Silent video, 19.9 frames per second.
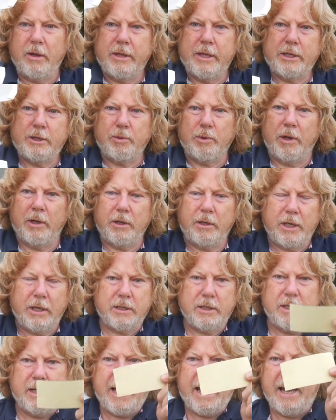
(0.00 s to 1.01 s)
This one
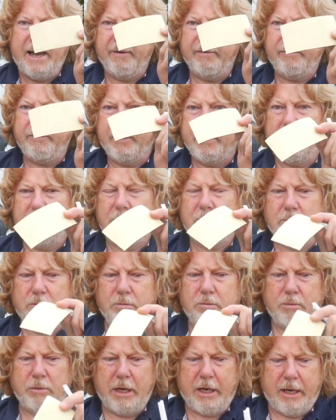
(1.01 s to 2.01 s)
doesn't have the
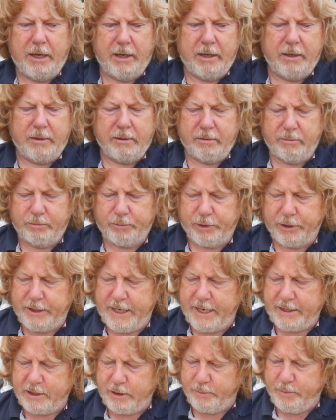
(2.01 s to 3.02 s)
little
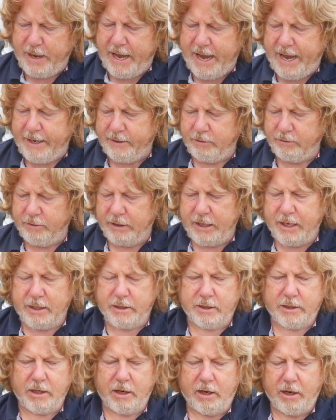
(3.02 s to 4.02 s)
protector pad on the
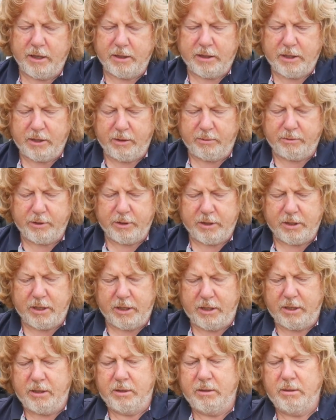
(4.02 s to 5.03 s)
inside, so I'm just
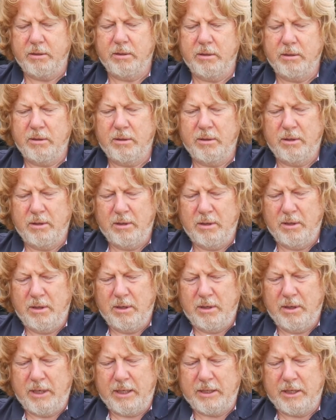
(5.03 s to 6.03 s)
gonna,
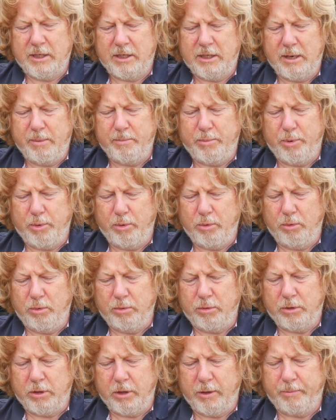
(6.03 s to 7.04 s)
that's a
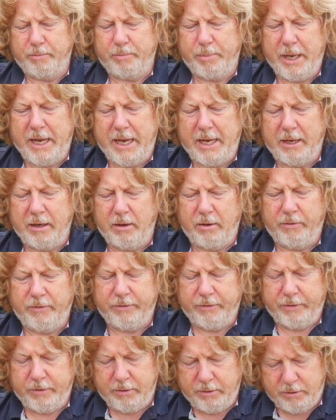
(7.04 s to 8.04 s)
simple sort of peel
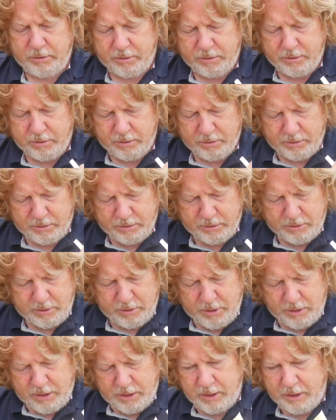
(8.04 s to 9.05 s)
off,
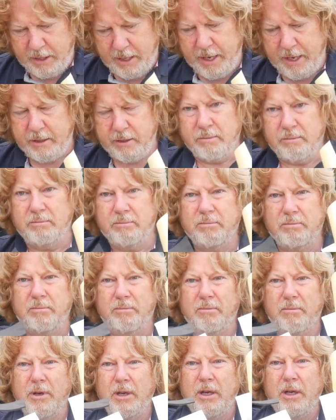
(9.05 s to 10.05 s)
and then
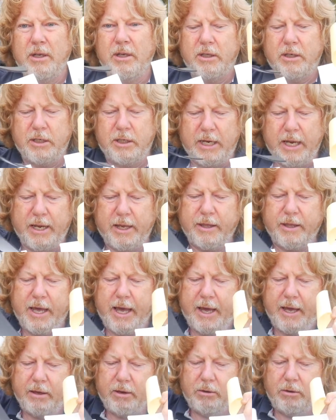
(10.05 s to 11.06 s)
stick
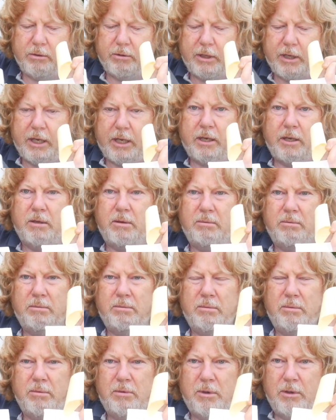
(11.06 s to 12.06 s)
that on the
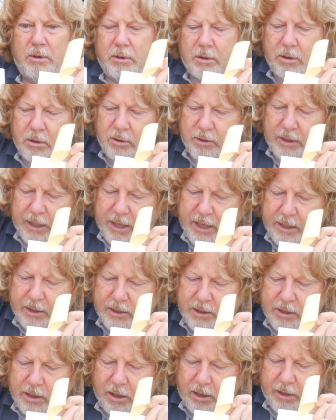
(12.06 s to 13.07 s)

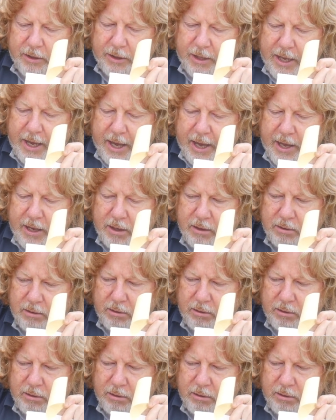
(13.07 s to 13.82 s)
inside there,